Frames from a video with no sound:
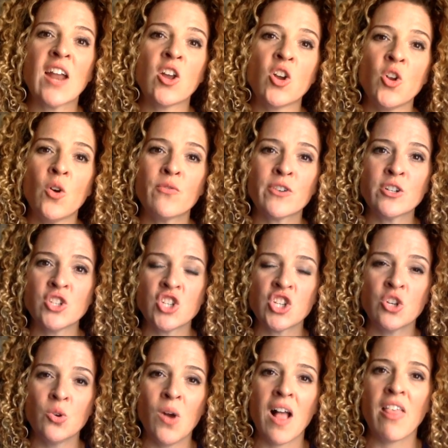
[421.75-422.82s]
on over
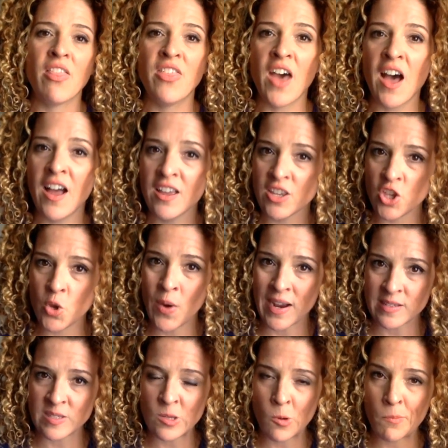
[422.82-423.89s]
to
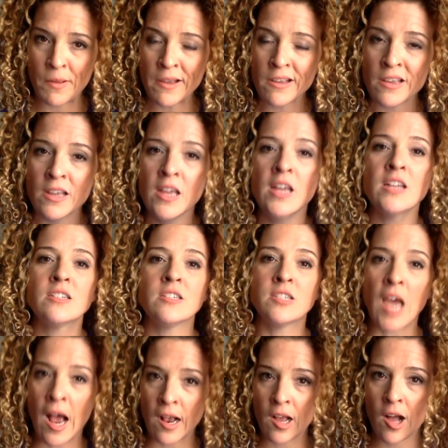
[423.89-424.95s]

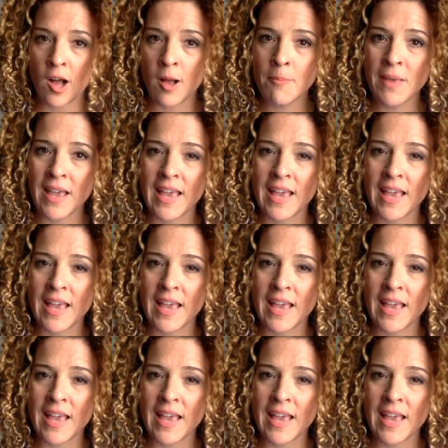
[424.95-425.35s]
theuxnotebook.com